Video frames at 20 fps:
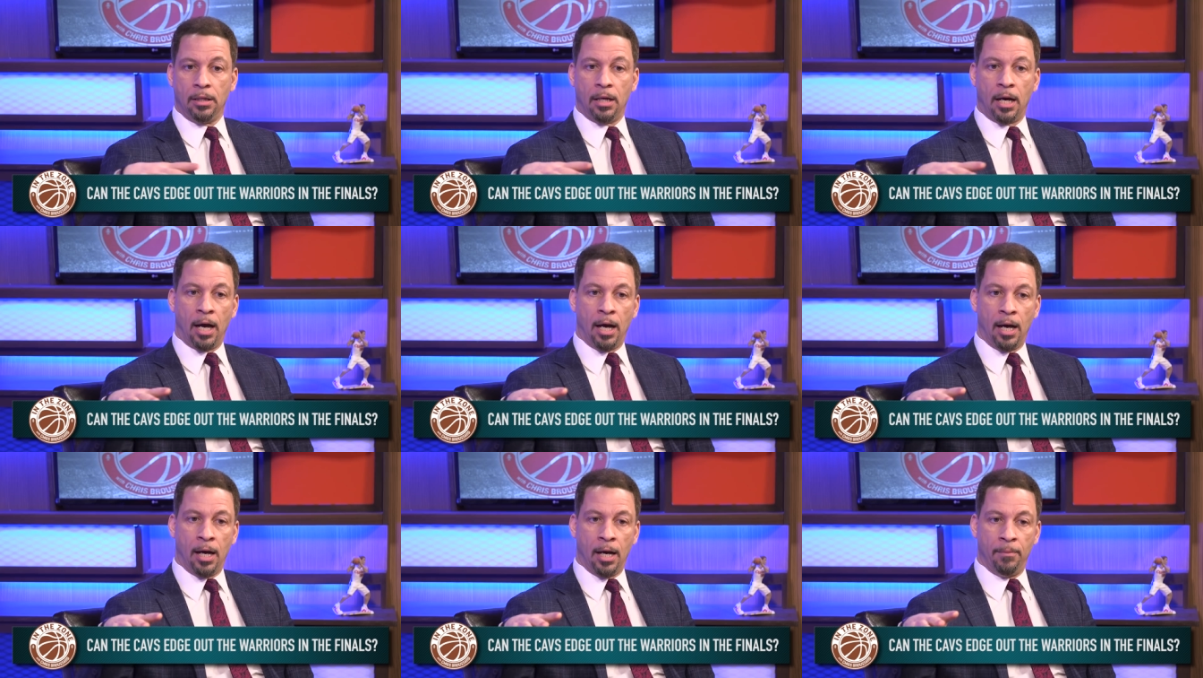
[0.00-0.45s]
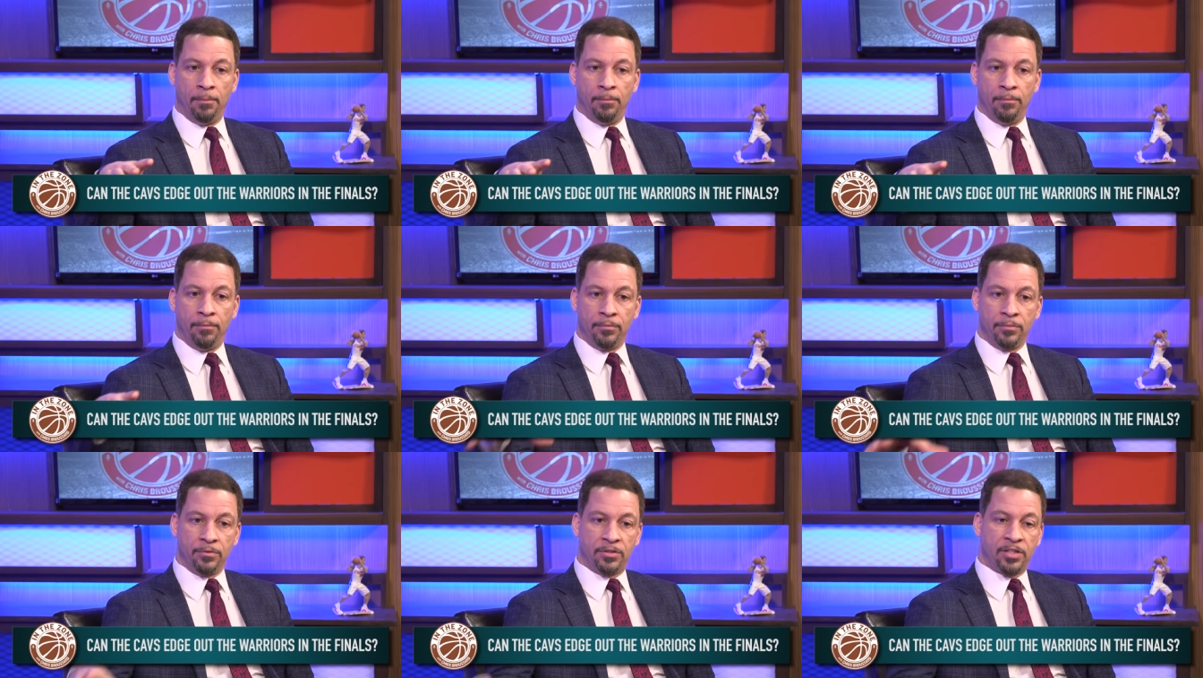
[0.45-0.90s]

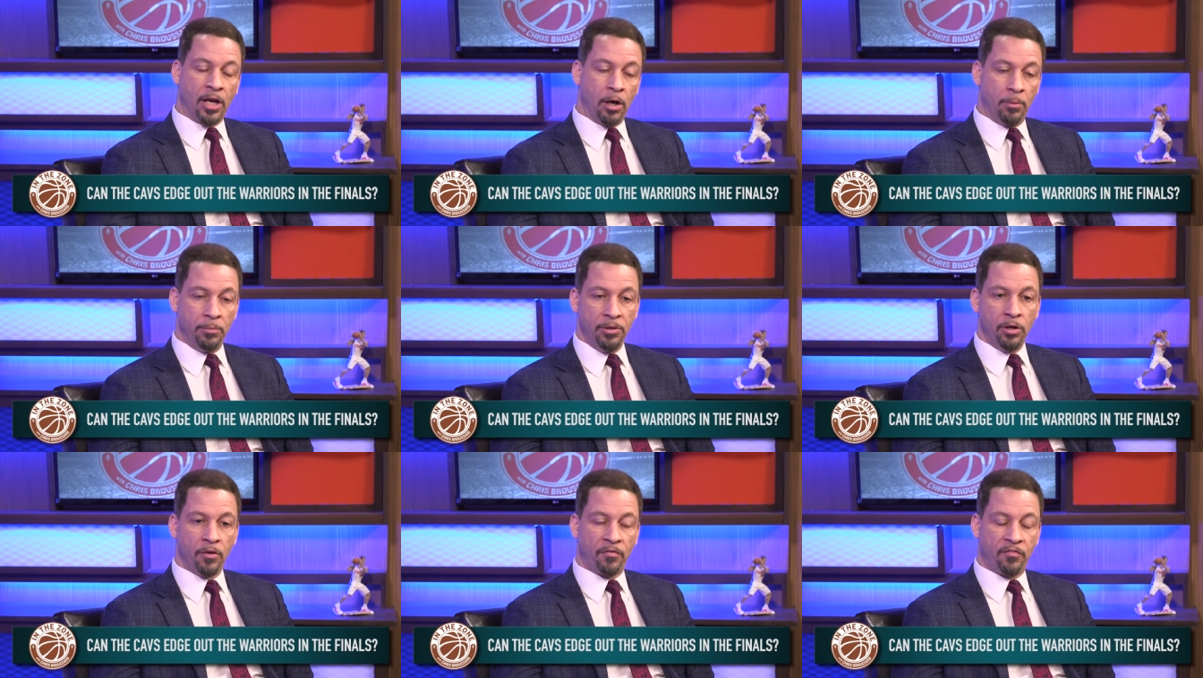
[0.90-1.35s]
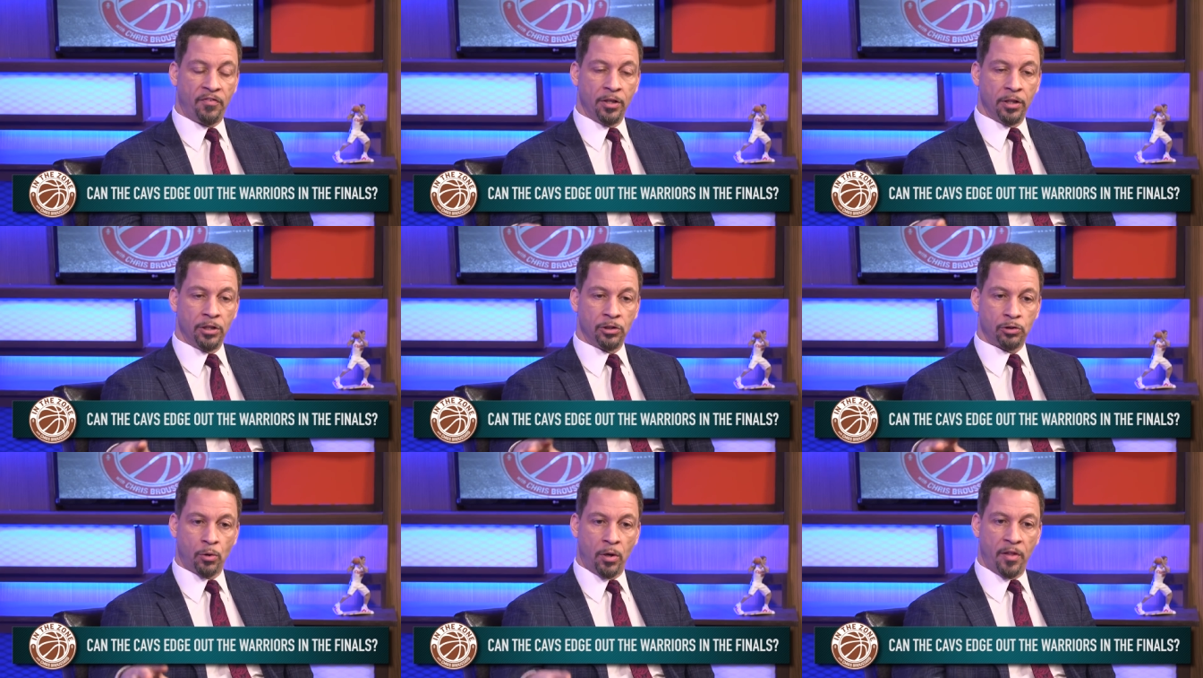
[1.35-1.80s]
Um, tell me your
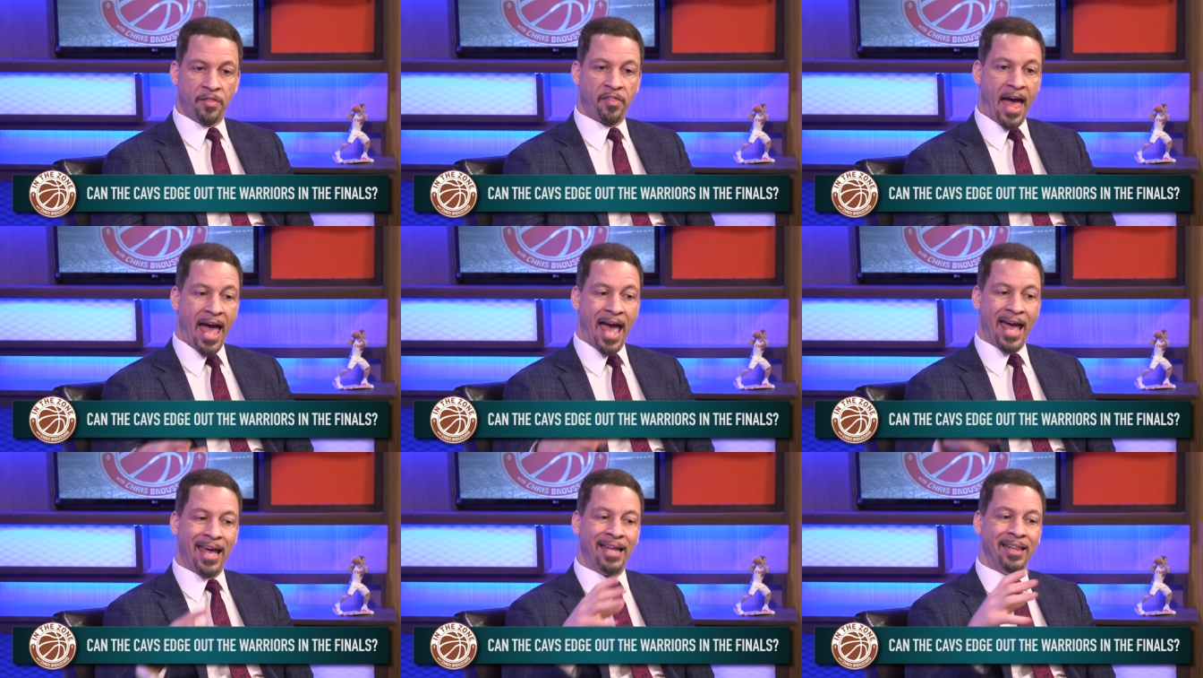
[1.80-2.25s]
feelings on that,